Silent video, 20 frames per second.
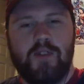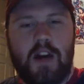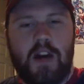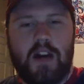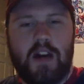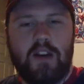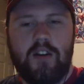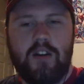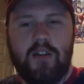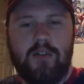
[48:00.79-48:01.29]

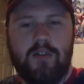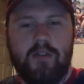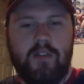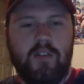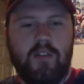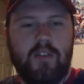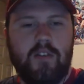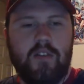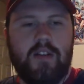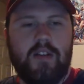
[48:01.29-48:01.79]
Otto.
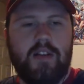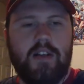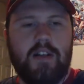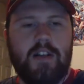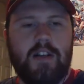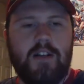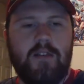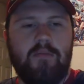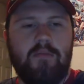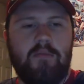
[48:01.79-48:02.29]

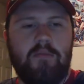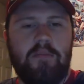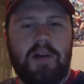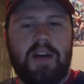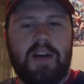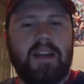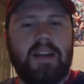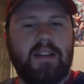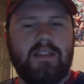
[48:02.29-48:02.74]
But